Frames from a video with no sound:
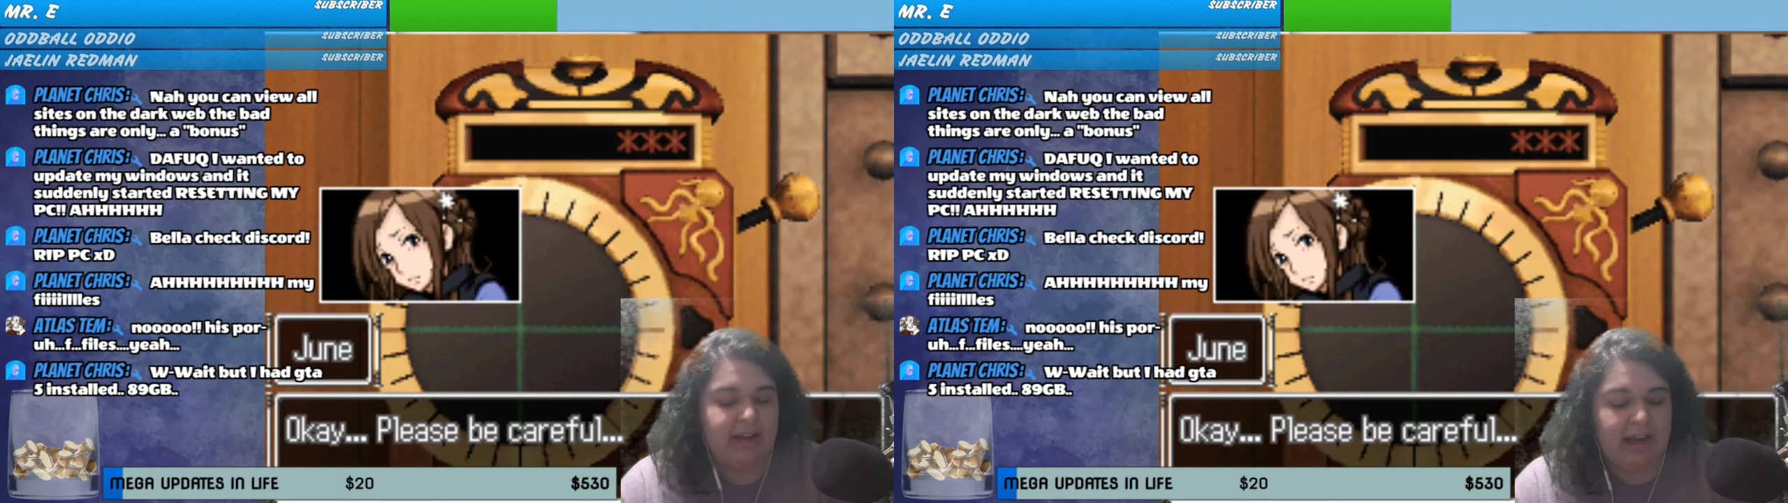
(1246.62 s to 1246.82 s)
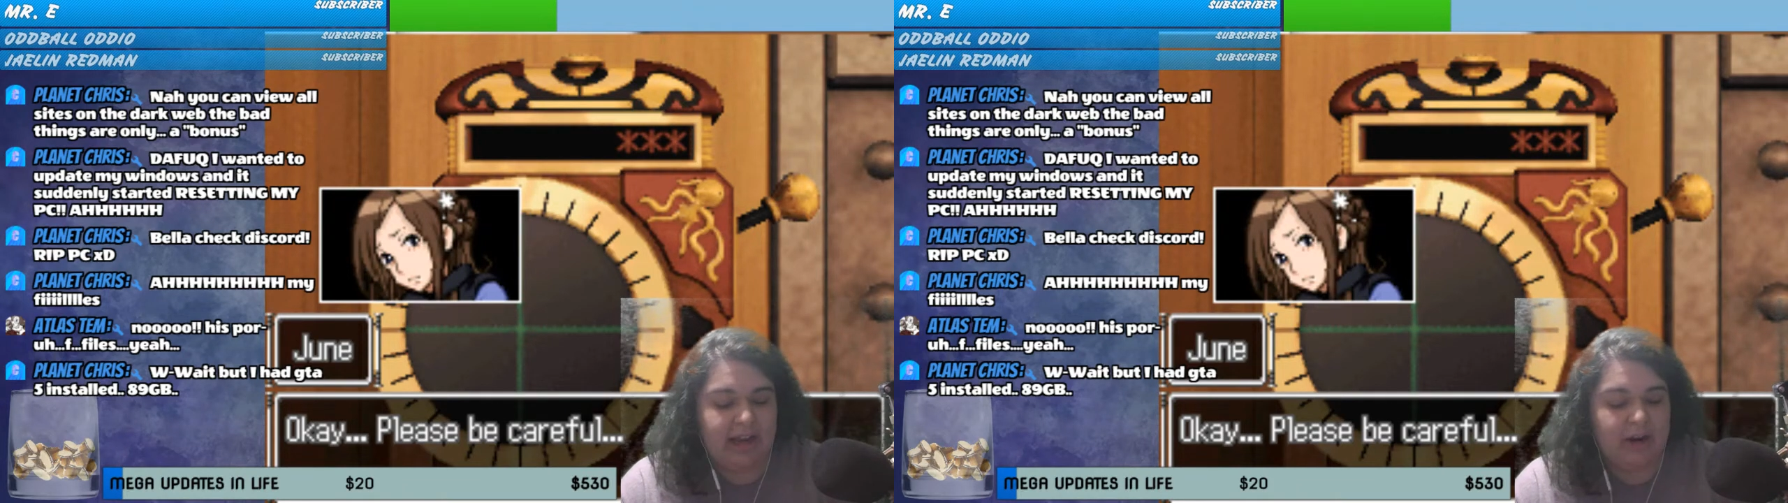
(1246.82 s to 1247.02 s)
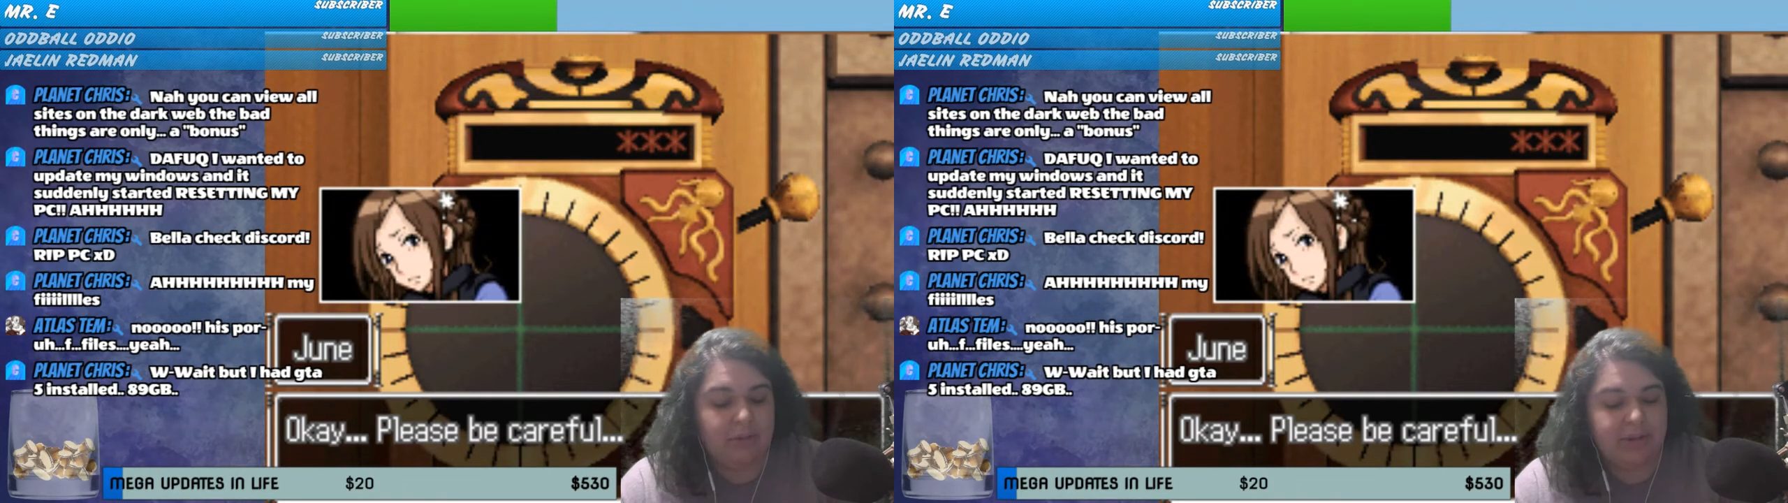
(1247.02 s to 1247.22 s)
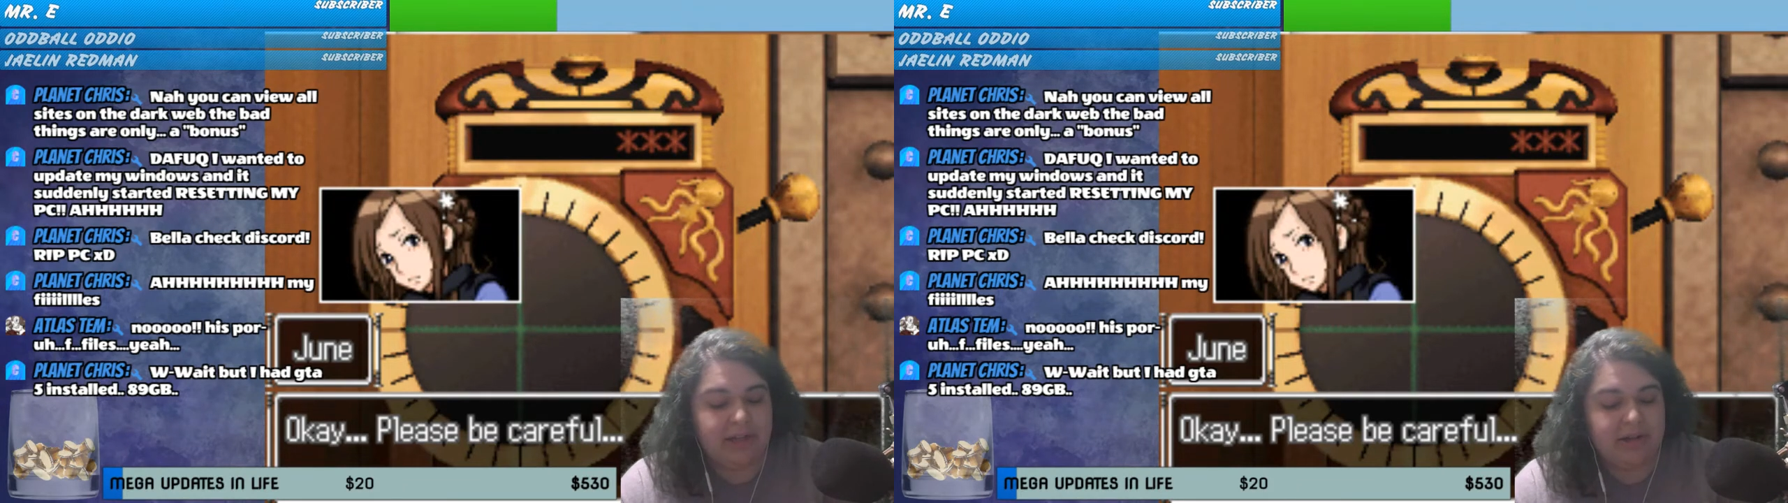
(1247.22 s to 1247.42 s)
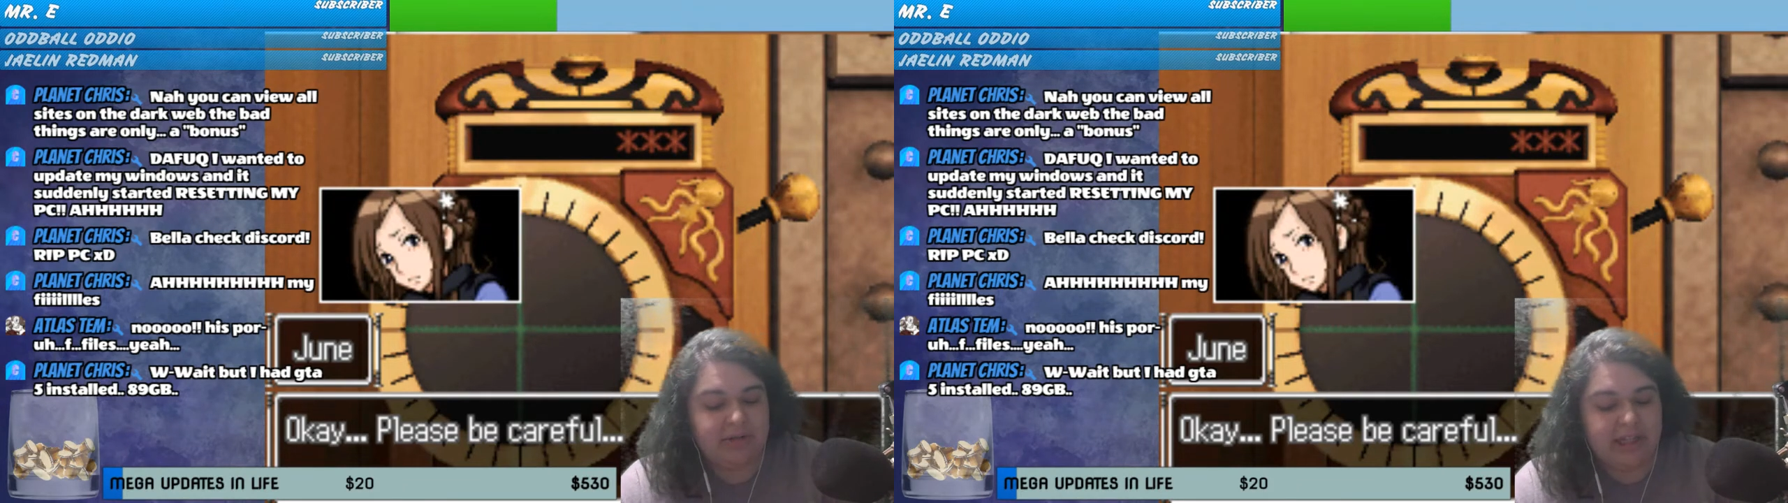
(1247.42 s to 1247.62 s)
I hope they
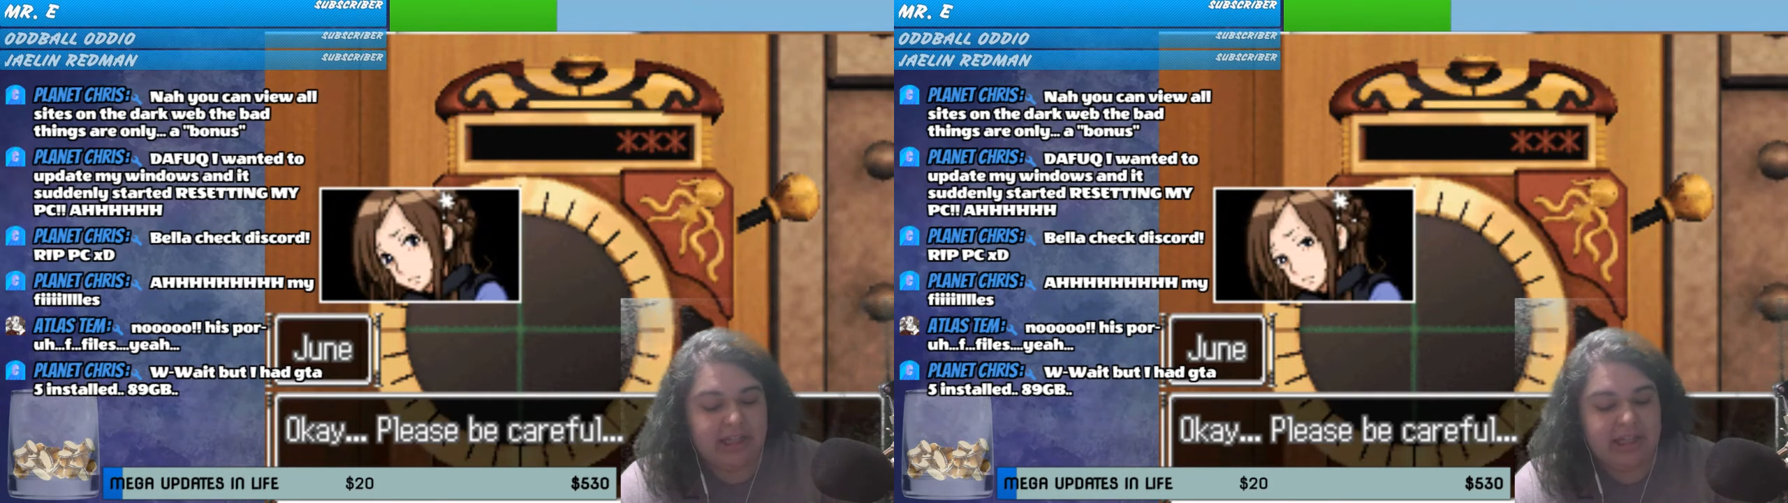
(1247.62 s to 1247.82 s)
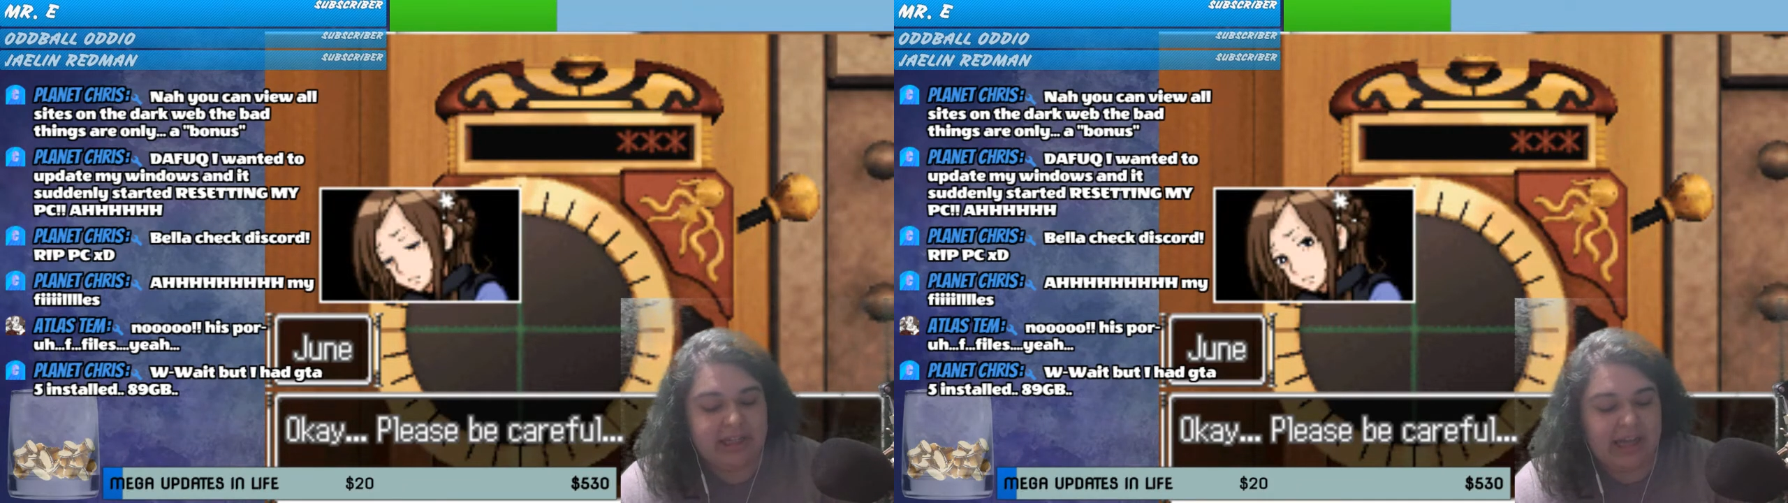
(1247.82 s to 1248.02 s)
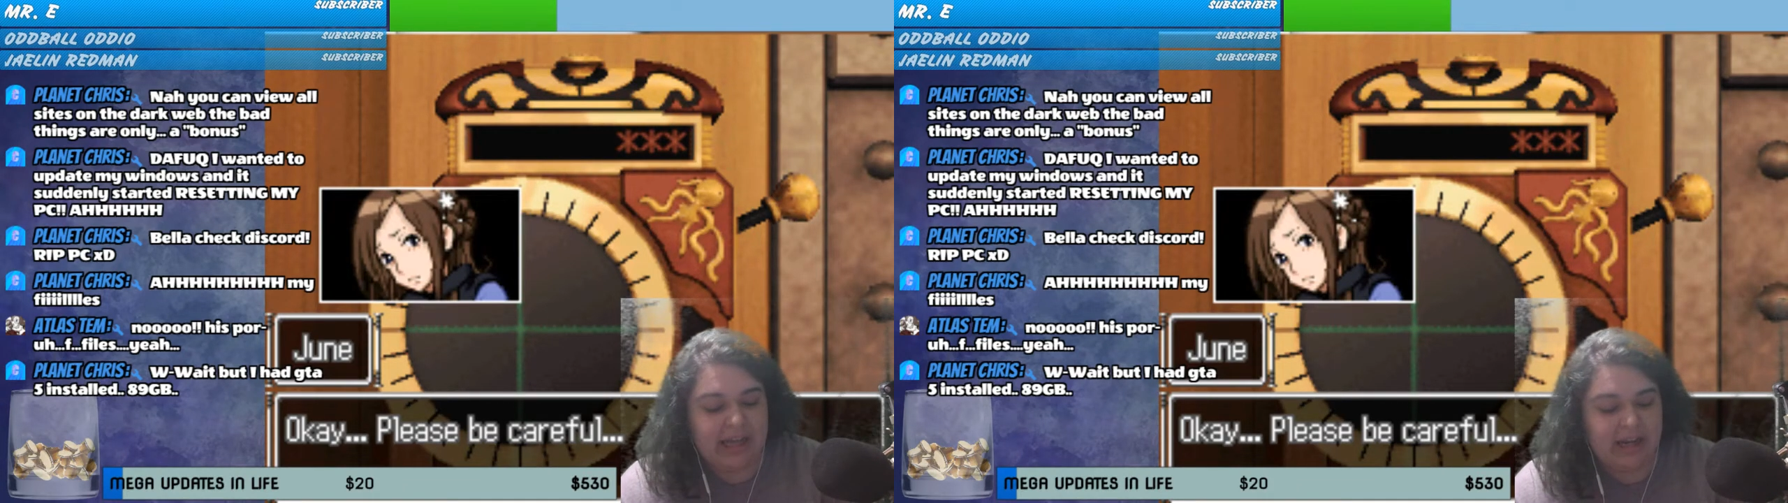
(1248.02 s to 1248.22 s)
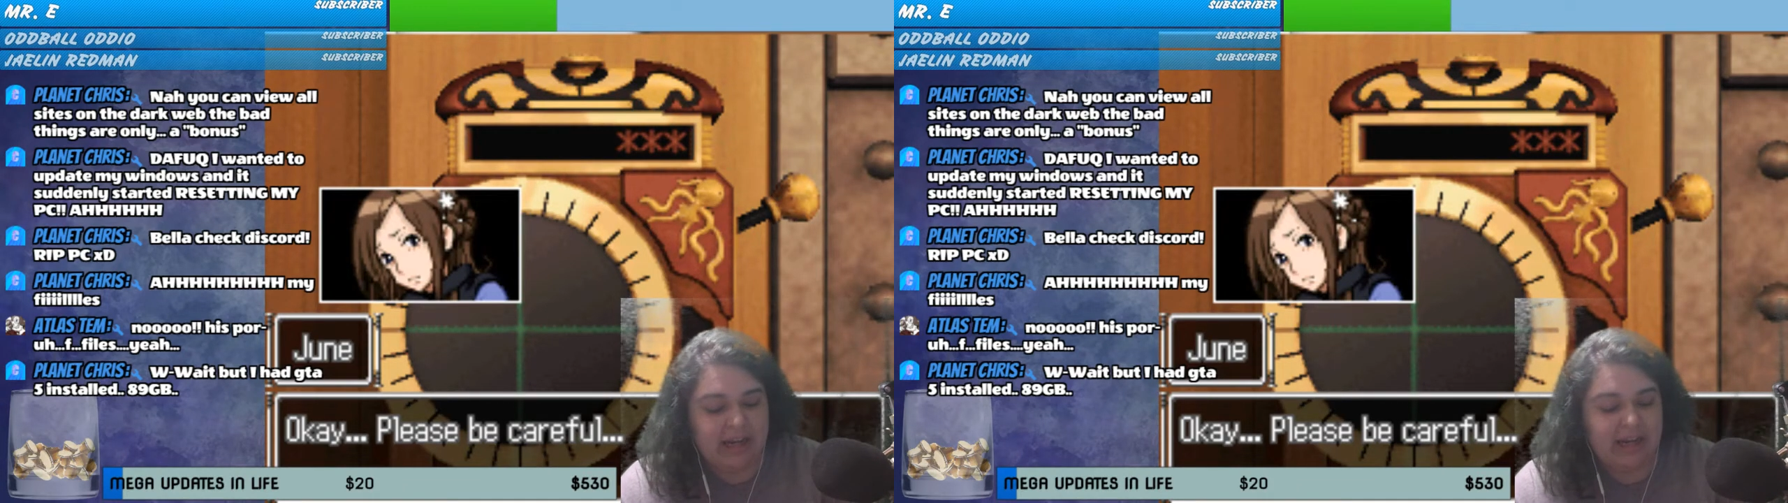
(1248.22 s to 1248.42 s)
don't delete that.